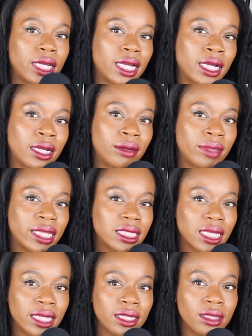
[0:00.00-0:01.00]
That's
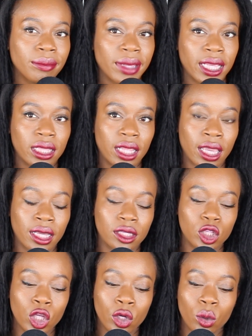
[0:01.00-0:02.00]
kind of the main thing.
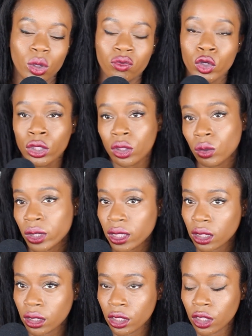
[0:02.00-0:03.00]
So if you're going
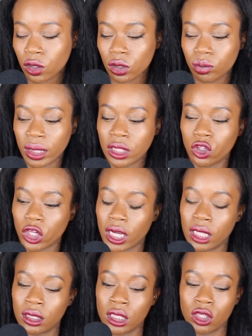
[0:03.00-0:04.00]
on a no spend
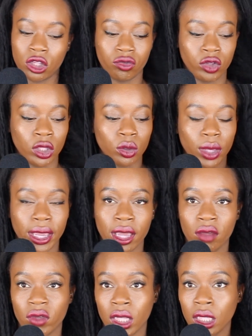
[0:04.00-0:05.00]
challenge, if you
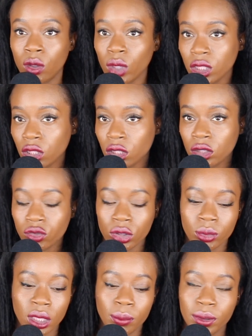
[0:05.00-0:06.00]
have any questions for
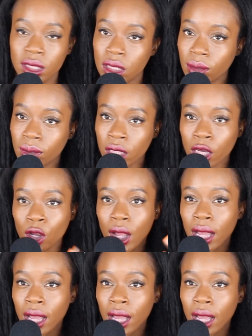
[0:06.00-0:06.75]
me, please let me know.